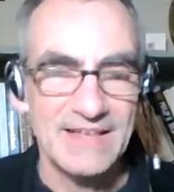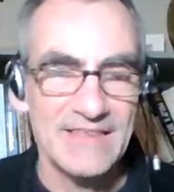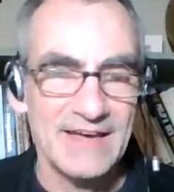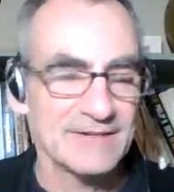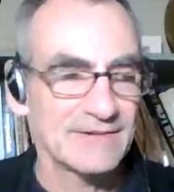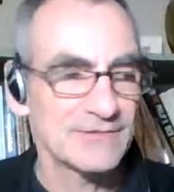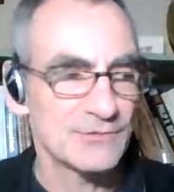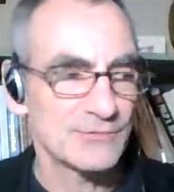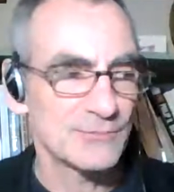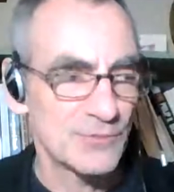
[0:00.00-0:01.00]
That
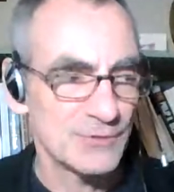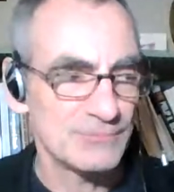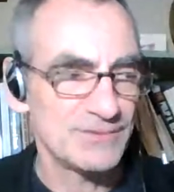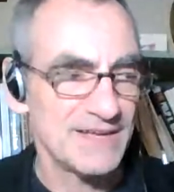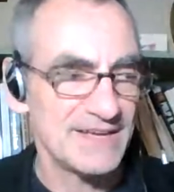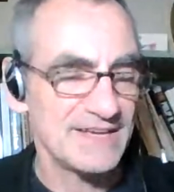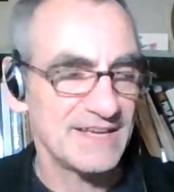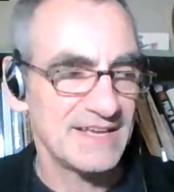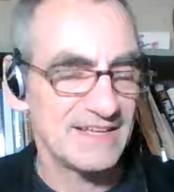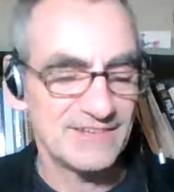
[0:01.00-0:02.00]
sort of wordplay
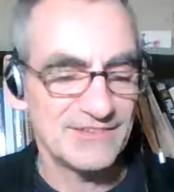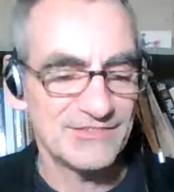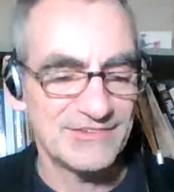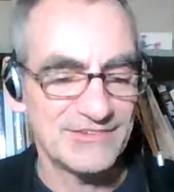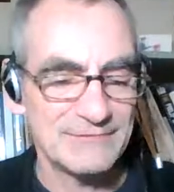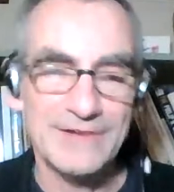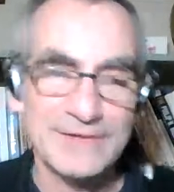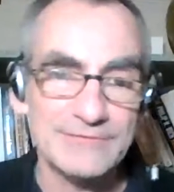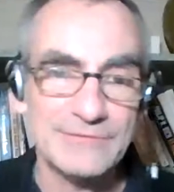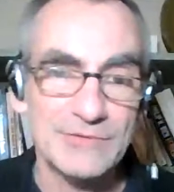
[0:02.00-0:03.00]
is
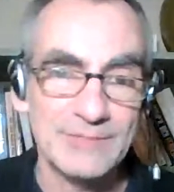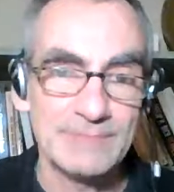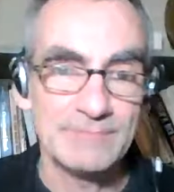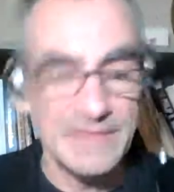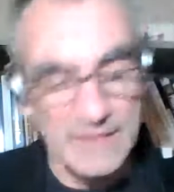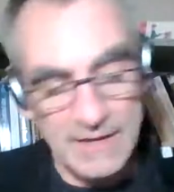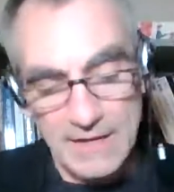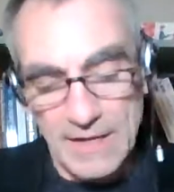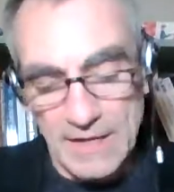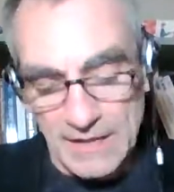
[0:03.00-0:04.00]
fun for me
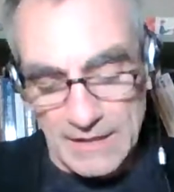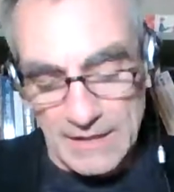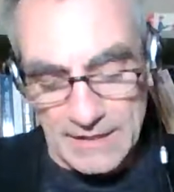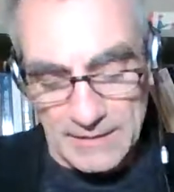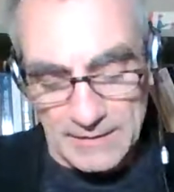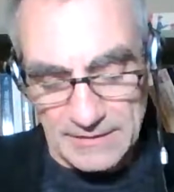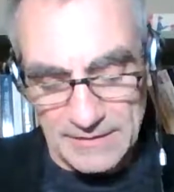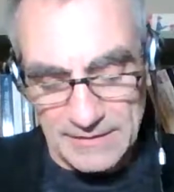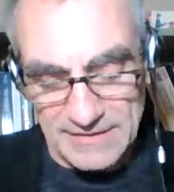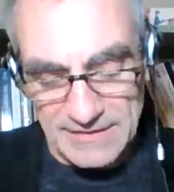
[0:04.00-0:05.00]

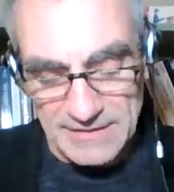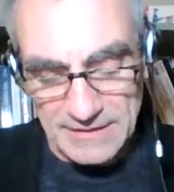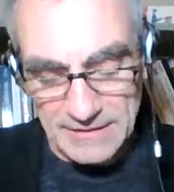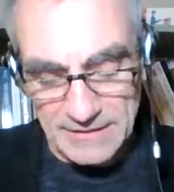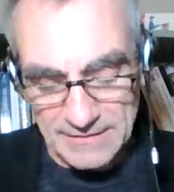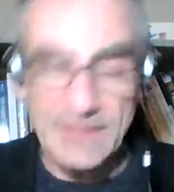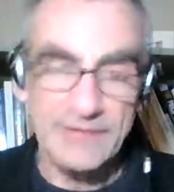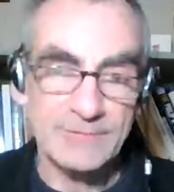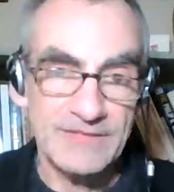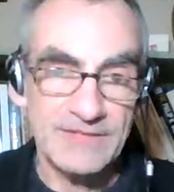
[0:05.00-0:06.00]
the the
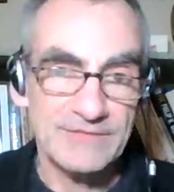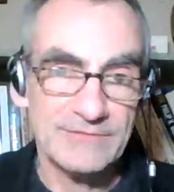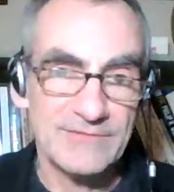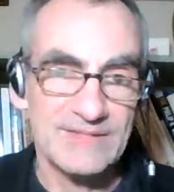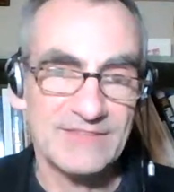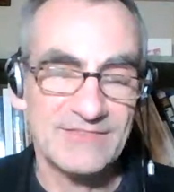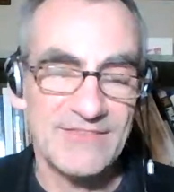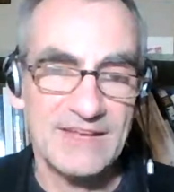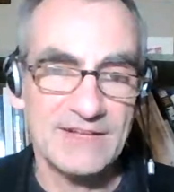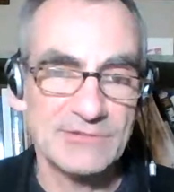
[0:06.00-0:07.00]
other piece of it is
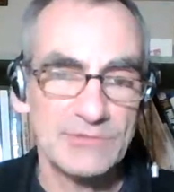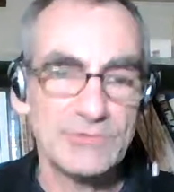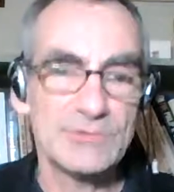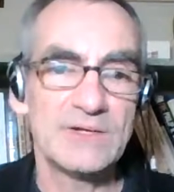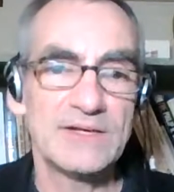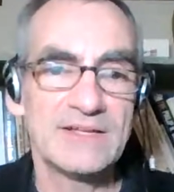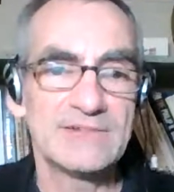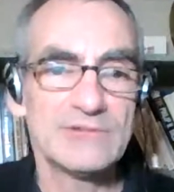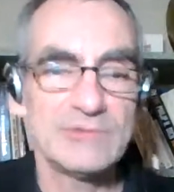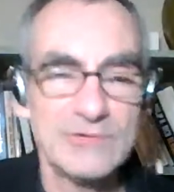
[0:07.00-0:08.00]
that I do,
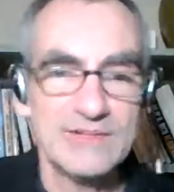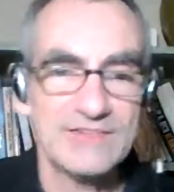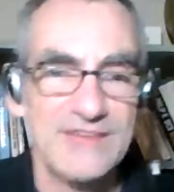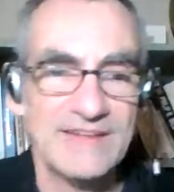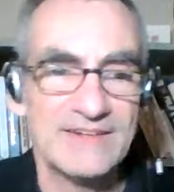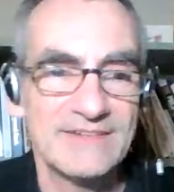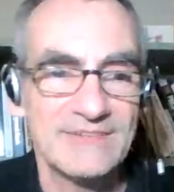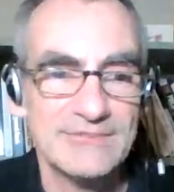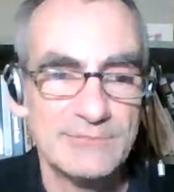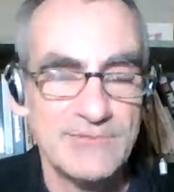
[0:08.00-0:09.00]
to an extent,
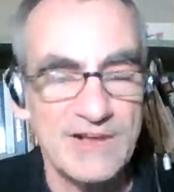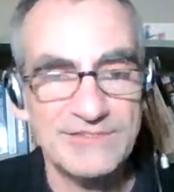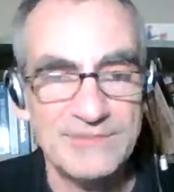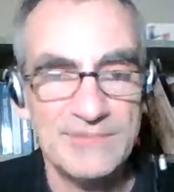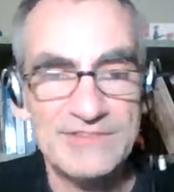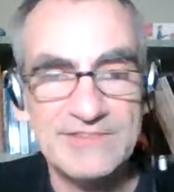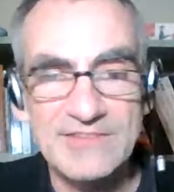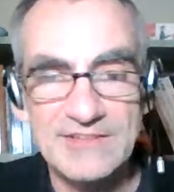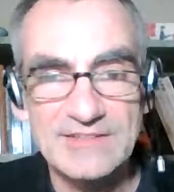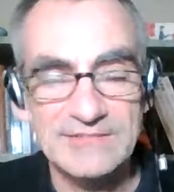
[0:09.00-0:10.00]
suppress some of the
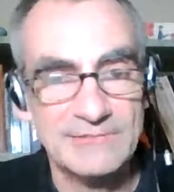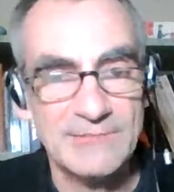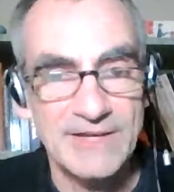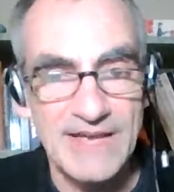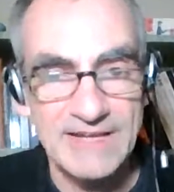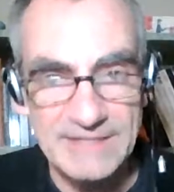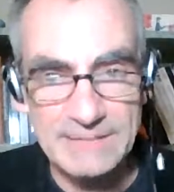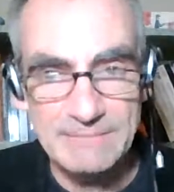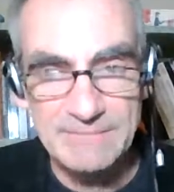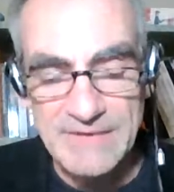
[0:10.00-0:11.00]
silliness of my
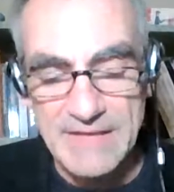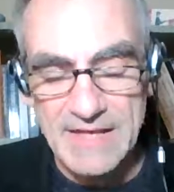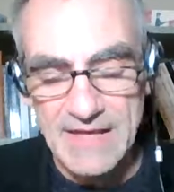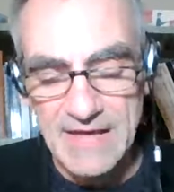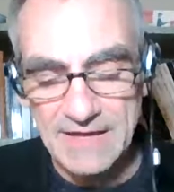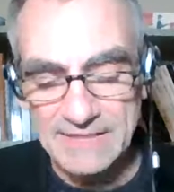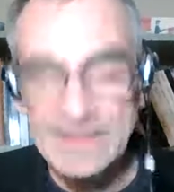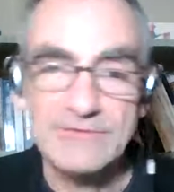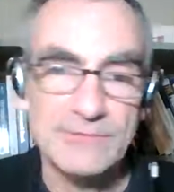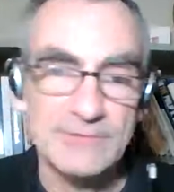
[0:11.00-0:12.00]
NE, and
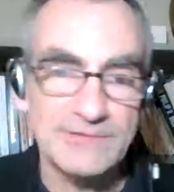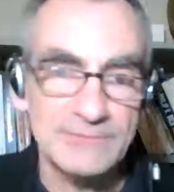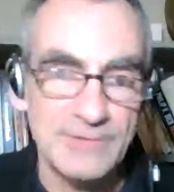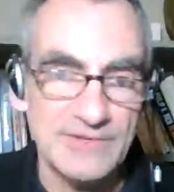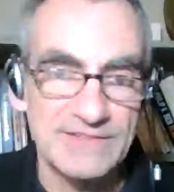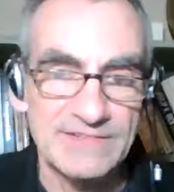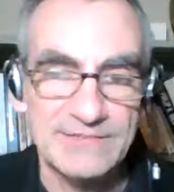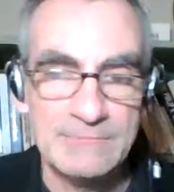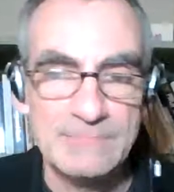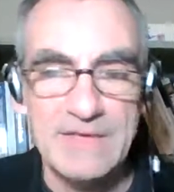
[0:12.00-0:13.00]
that's from experience.